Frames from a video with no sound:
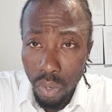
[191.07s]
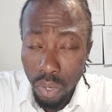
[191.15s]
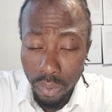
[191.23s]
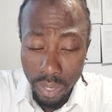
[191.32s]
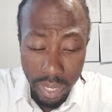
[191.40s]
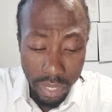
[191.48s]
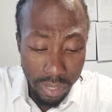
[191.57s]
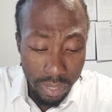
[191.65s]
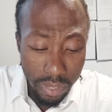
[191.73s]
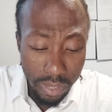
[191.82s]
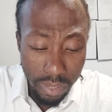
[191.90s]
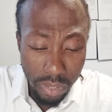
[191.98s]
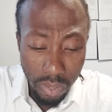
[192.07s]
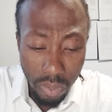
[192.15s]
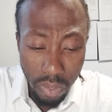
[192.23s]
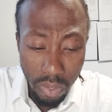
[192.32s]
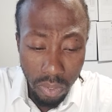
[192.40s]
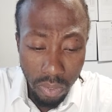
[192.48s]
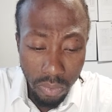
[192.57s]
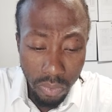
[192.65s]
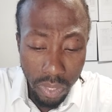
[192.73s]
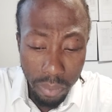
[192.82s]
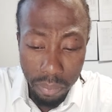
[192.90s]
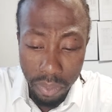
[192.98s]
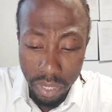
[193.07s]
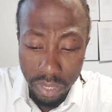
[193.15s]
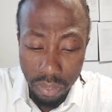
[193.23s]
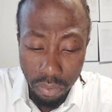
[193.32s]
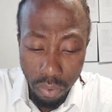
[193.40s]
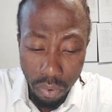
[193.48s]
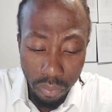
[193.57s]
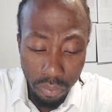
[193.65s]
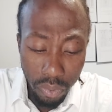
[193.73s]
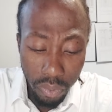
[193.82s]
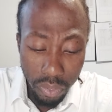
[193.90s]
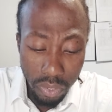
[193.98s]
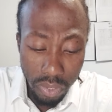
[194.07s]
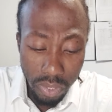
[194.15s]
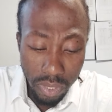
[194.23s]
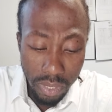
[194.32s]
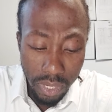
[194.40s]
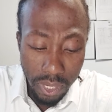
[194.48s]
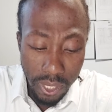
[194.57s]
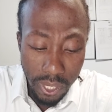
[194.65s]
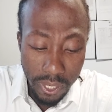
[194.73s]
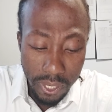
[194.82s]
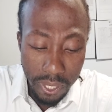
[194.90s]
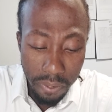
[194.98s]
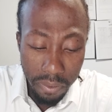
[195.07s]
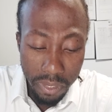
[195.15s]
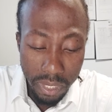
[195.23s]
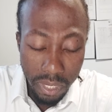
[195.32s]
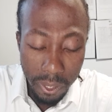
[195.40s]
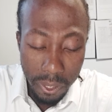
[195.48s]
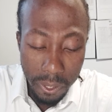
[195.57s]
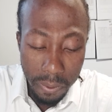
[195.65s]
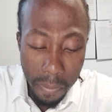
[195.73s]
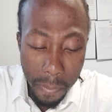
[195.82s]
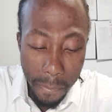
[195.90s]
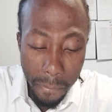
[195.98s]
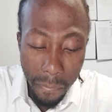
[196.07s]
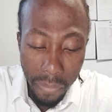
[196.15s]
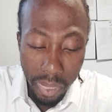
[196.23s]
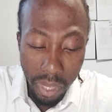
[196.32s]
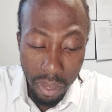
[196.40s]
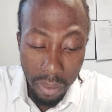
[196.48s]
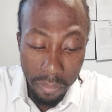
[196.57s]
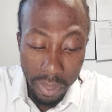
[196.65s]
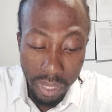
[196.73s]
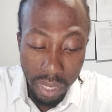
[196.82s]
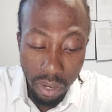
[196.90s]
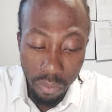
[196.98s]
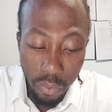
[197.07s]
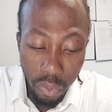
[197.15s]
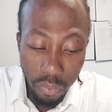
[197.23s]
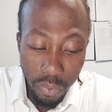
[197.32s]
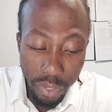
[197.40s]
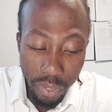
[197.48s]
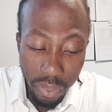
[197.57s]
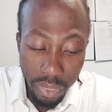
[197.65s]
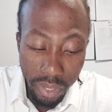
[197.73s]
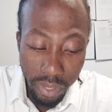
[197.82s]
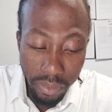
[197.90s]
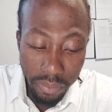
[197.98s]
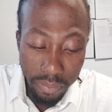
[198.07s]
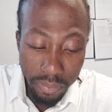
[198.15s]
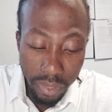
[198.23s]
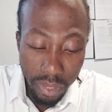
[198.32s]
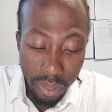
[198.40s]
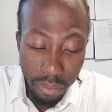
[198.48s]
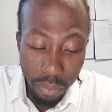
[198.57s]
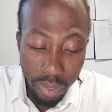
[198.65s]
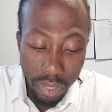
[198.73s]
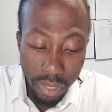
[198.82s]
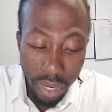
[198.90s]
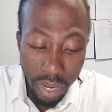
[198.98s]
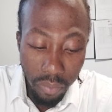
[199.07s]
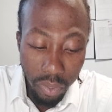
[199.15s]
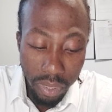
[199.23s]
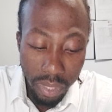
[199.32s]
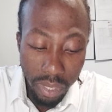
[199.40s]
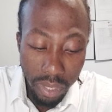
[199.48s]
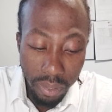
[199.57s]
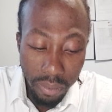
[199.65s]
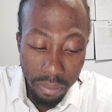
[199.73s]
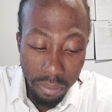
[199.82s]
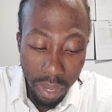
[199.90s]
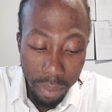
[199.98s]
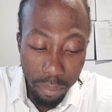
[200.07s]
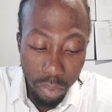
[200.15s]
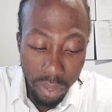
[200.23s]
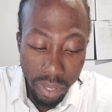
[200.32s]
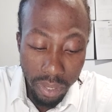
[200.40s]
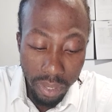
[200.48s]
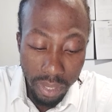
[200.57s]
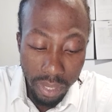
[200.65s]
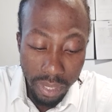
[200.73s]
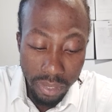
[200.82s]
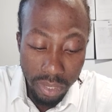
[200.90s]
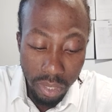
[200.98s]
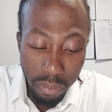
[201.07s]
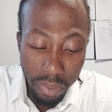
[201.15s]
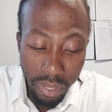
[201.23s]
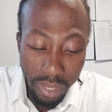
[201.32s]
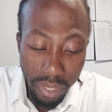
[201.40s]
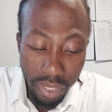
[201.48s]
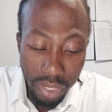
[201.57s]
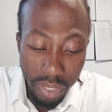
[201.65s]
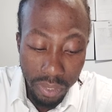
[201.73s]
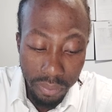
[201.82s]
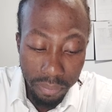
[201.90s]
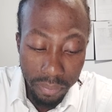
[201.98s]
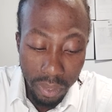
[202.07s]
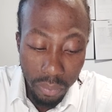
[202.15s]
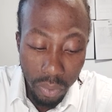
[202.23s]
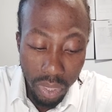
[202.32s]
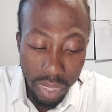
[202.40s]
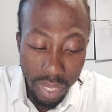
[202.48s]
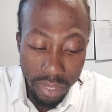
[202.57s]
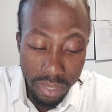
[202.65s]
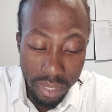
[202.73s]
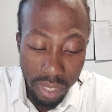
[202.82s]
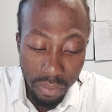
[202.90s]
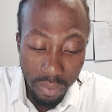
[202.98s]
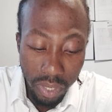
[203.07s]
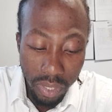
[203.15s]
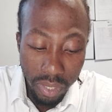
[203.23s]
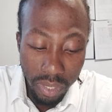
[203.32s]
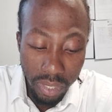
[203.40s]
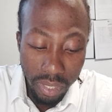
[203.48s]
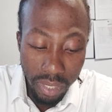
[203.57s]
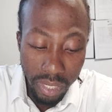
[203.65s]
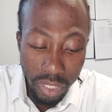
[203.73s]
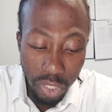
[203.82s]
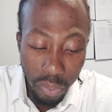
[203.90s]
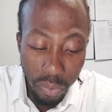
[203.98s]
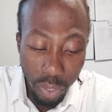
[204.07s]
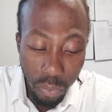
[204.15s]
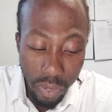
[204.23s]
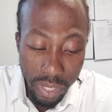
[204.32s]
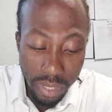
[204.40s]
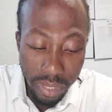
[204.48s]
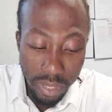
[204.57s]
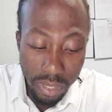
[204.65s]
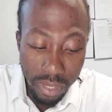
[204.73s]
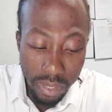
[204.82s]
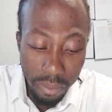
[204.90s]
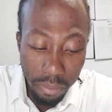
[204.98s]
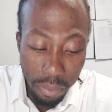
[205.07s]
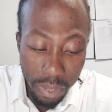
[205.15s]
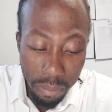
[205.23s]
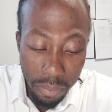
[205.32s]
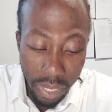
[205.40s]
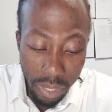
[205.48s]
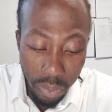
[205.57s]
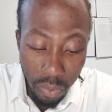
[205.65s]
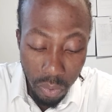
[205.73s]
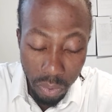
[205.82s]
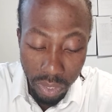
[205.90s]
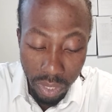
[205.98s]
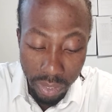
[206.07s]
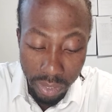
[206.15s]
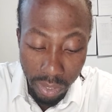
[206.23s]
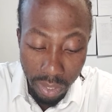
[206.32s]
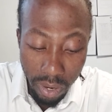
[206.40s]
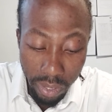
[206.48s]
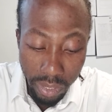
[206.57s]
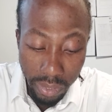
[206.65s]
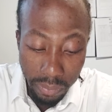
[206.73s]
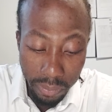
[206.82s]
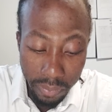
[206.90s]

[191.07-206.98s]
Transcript: All right. So Philippians 4, verse 6 and 7 says, Be careful for nothing but in everything, by prayer and supplication, with thanksgiving, let your requests be made known unto God.